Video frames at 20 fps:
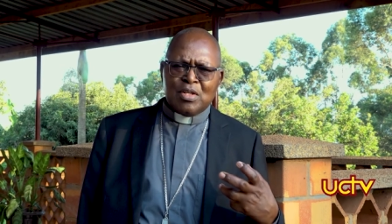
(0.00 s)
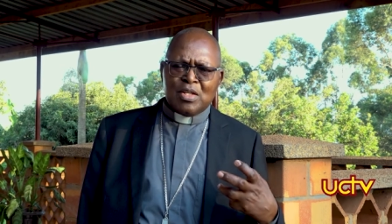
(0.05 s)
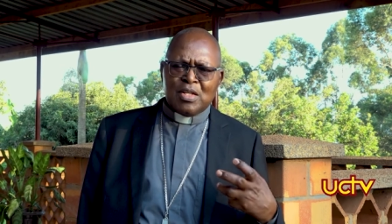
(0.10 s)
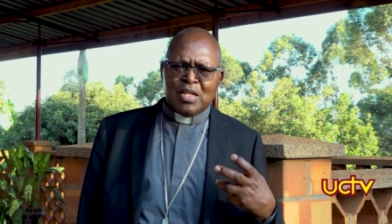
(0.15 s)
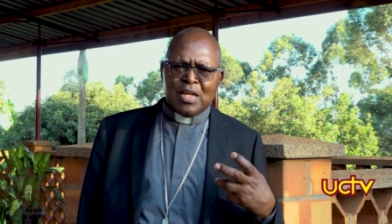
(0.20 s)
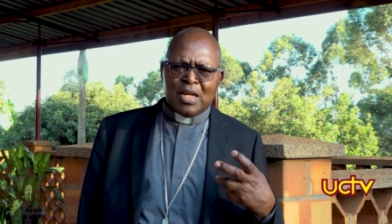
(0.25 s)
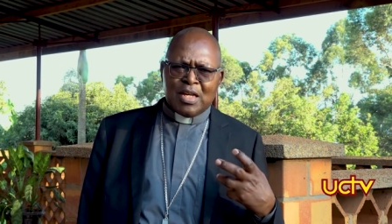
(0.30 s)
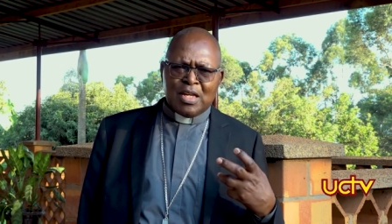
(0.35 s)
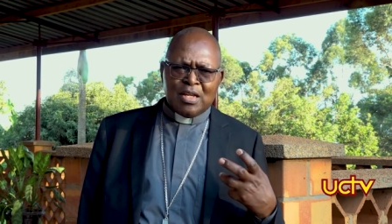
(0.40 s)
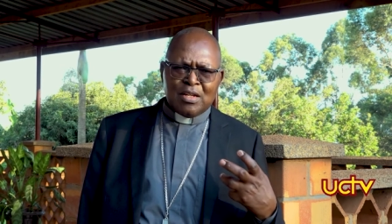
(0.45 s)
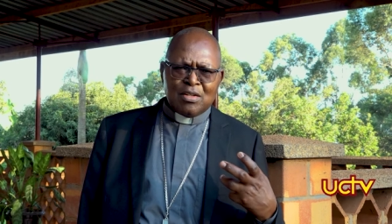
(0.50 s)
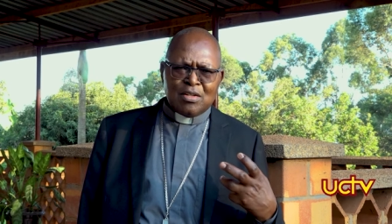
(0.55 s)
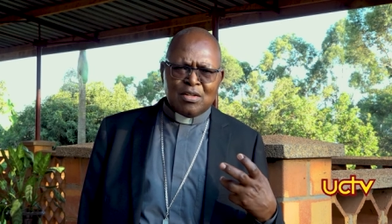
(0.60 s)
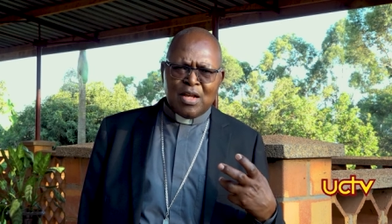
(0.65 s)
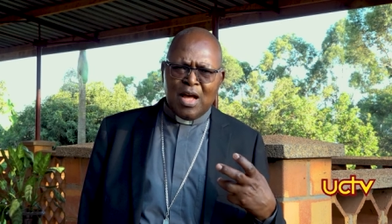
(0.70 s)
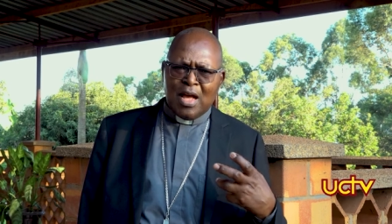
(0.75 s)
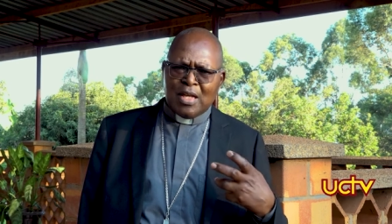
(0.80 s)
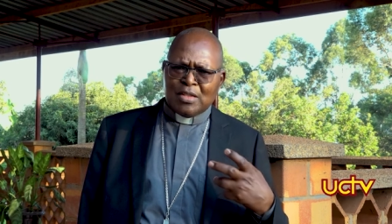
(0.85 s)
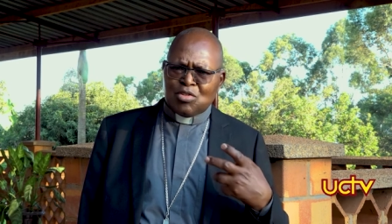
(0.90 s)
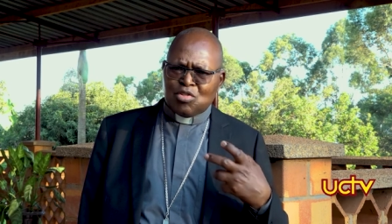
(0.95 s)
in the
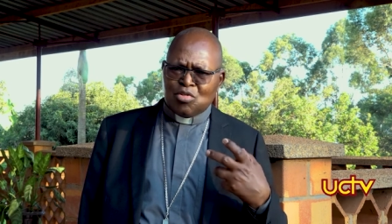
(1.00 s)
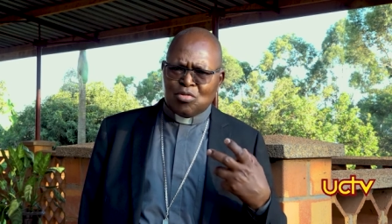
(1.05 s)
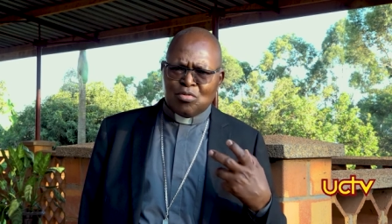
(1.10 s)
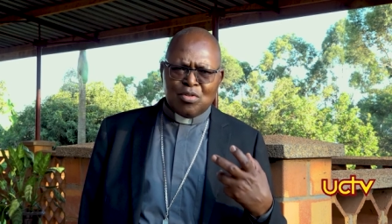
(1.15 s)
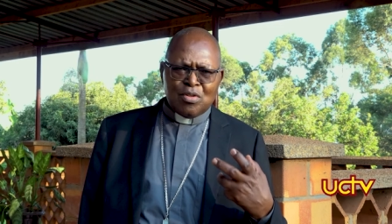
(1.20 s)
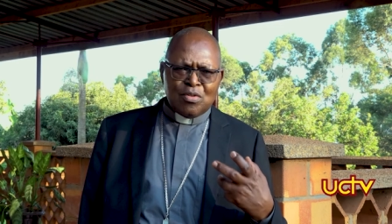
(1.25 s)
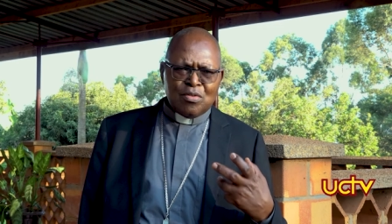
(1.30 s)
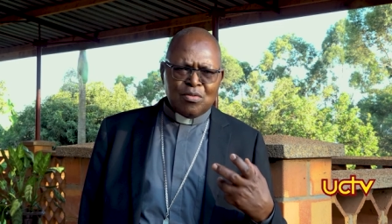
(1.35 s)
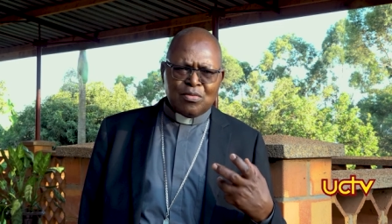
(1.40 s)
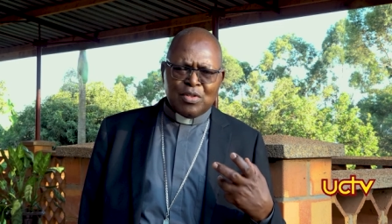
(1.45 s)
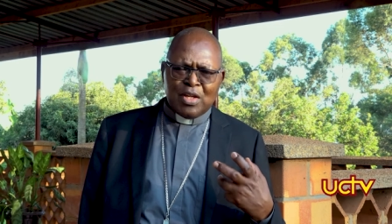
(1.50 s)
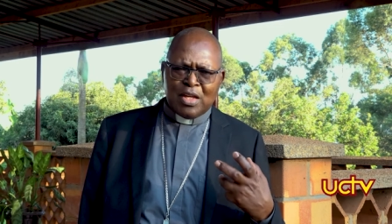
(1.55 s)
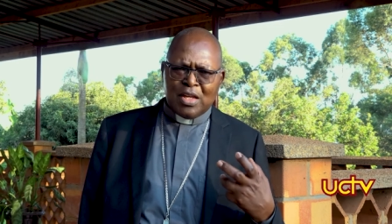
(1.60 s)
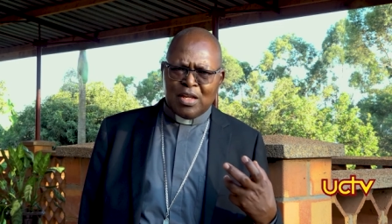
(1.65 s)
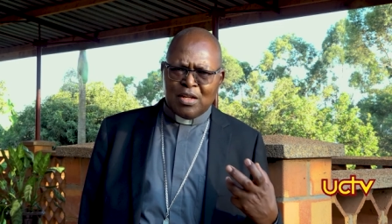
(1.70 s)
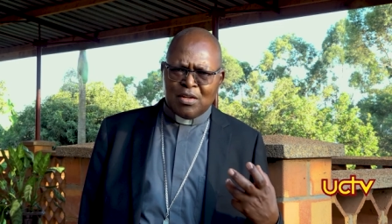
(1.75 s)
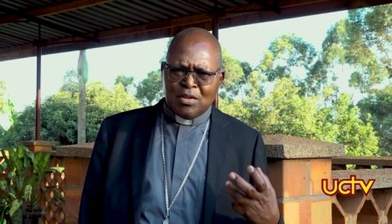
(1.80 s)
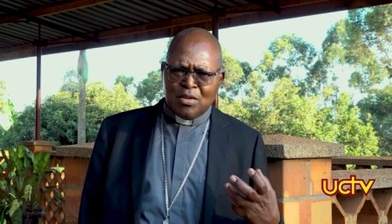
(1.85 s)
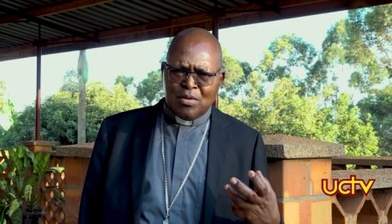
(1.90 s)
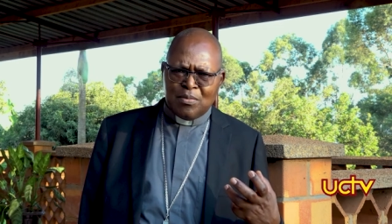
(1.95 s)
king as children of the
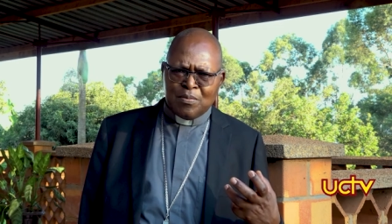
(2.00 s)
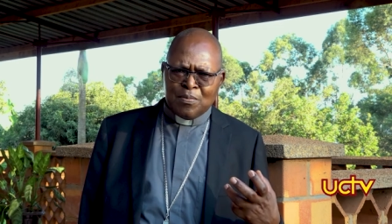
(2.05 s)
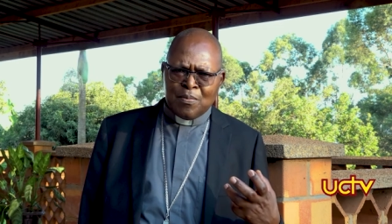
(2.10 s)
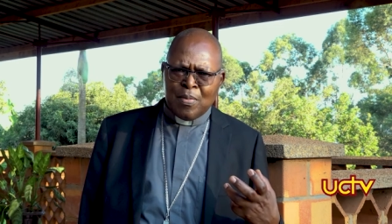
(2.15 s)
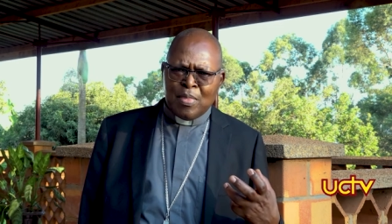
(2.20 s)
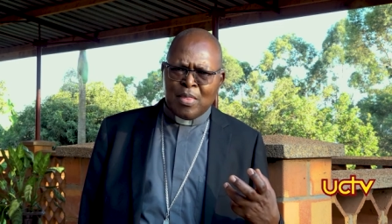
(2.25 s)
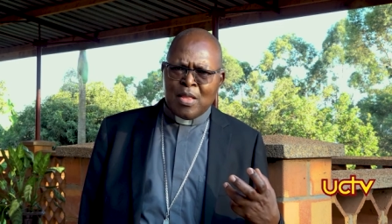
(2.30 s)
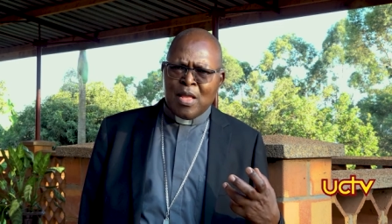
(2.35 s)
kingdom,